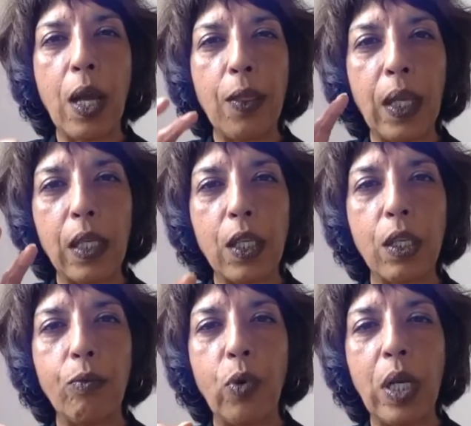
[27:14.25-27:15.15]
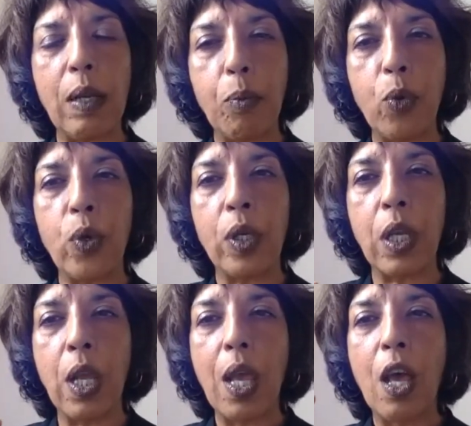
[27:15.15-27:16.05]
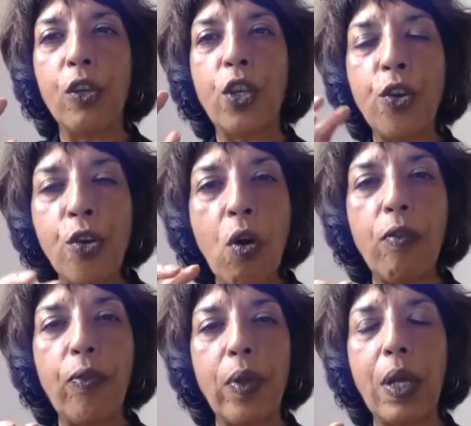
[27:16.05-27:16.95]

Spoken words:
I think it's really important to not